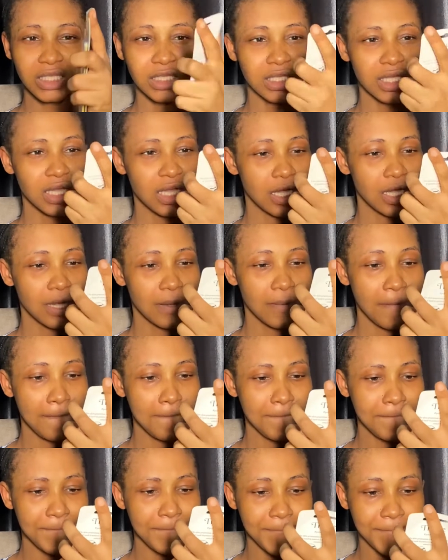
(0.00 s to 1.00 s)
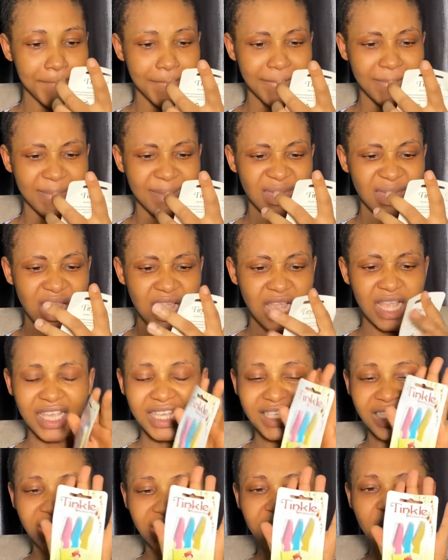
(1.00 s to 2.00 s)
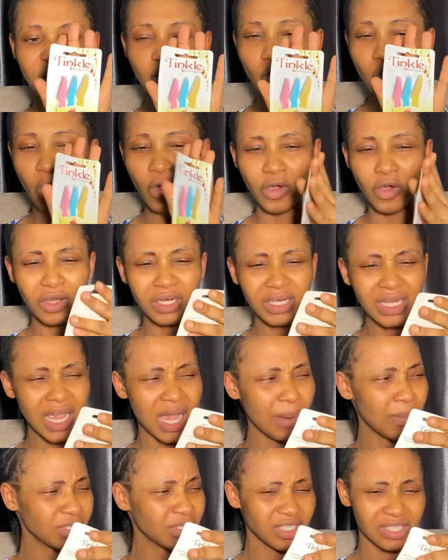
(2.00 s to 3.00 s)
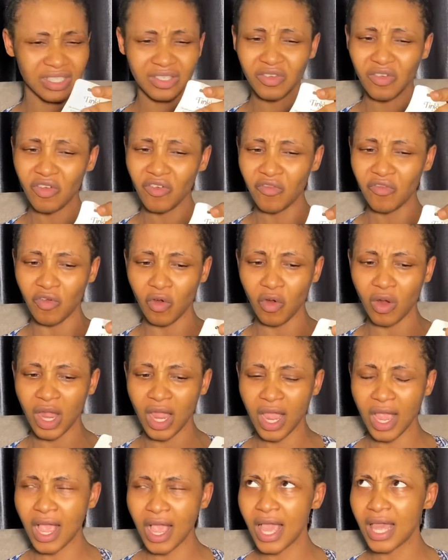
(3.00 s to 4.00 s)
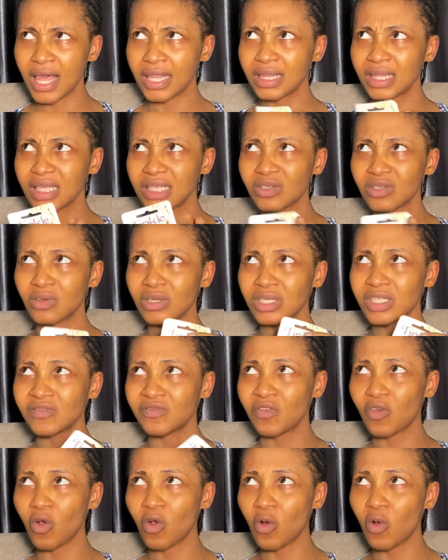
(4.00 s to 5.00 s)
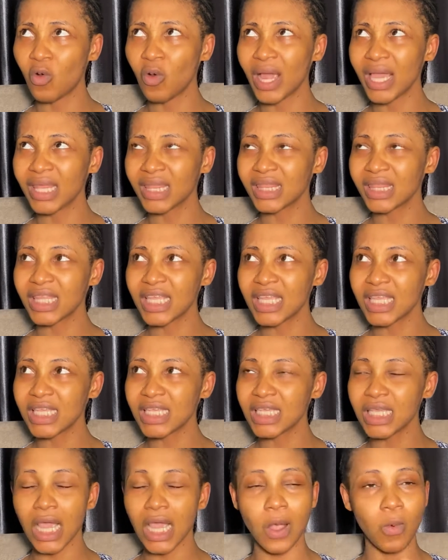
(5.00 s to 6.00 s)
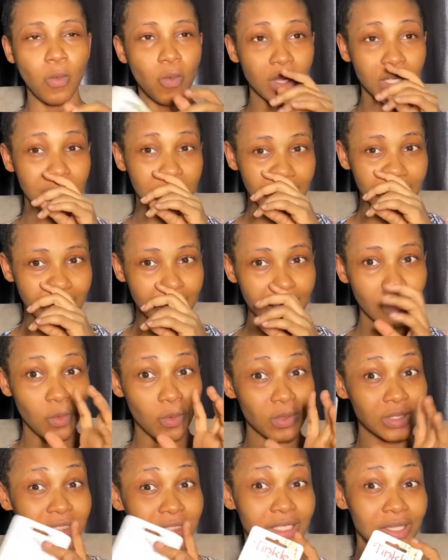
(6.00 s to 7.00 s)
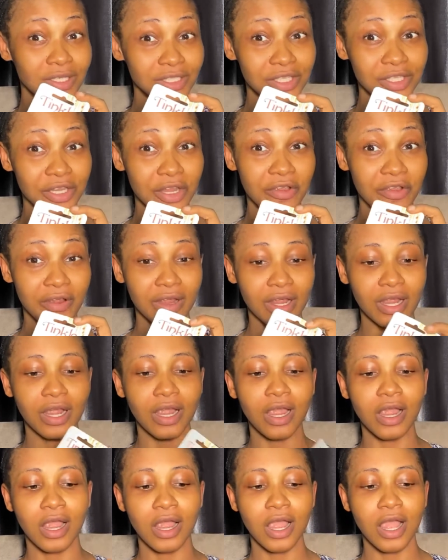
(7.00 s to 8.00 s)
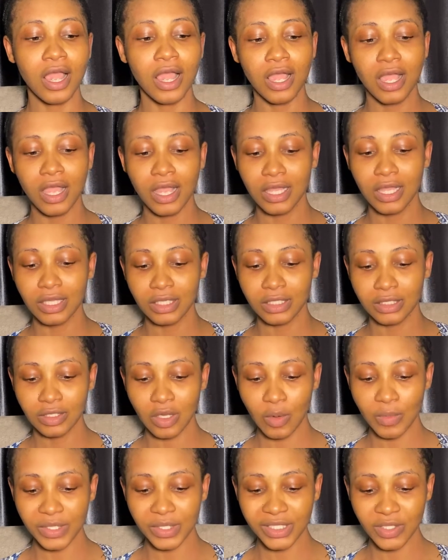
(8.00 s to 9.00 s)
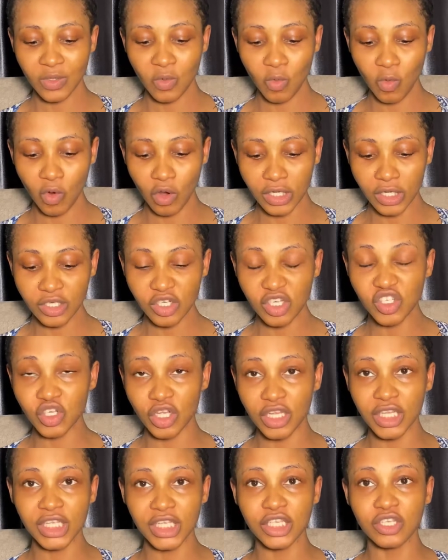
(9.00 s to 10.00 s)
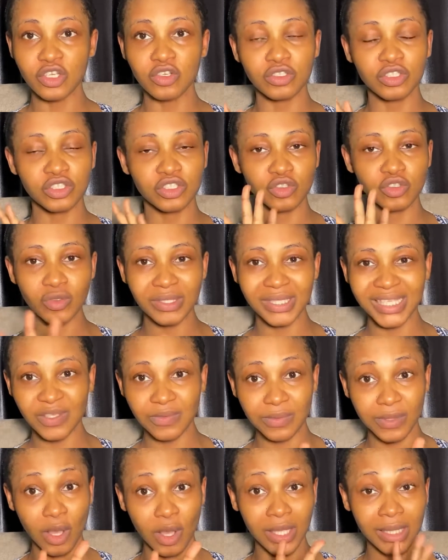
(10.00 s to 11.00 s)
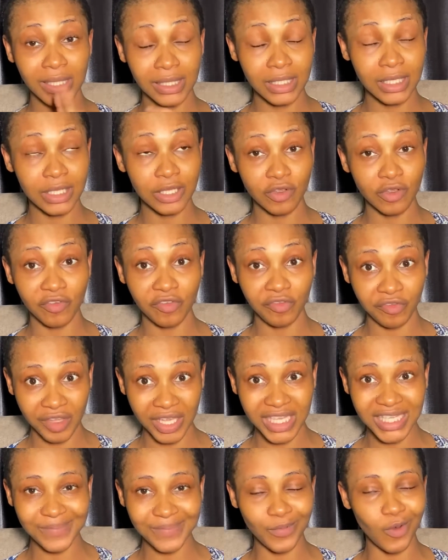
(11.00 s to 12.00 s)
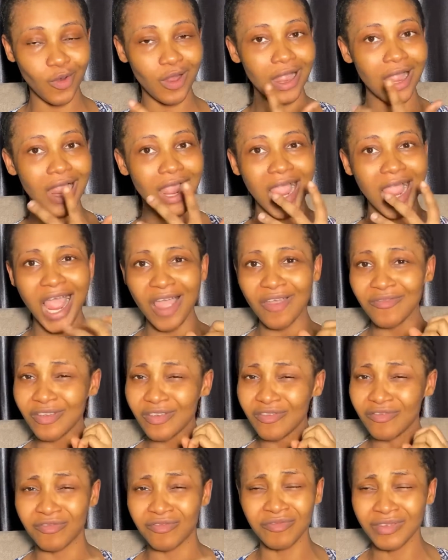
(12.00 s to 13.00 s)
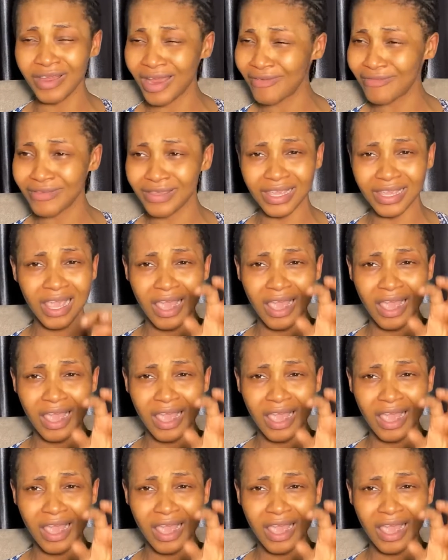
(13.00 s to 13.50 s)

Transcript: 3-in-1. How much does it go for? This goes for, I think, 1,000 naira. So I'll be using one. Usually you could do this without cleaning your face, but I have a very